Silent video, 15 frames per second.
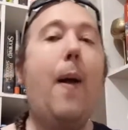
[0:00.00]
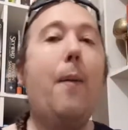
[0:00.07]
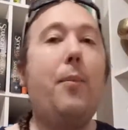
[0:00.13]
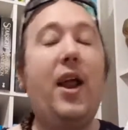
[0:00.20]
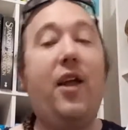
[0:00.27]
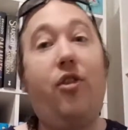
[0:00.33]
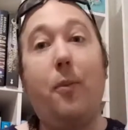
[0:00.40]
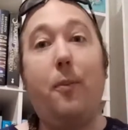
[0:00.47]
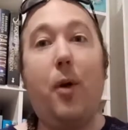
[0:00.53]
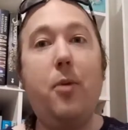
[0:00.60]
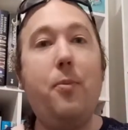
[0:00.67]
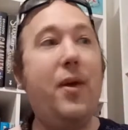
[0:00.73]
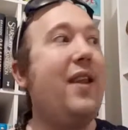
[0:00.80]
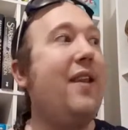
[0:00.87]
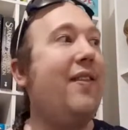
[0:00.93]
But at the
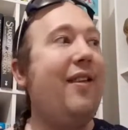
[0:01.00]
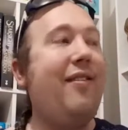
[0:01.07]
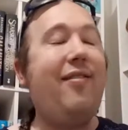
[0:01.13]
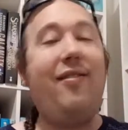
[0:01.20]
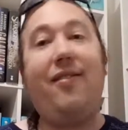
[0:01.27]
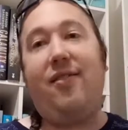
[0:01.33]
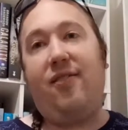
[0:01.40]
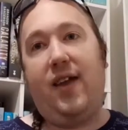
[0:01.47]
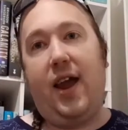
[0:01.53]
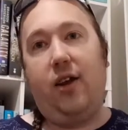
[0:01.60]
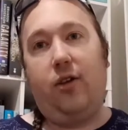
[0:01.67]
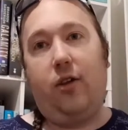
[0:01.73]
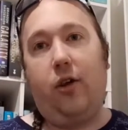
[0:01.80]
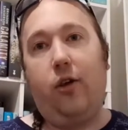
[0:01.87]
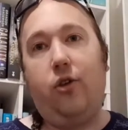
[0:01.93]
moment, this is a
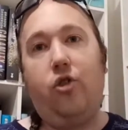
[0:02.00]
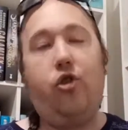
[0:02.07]
standalone,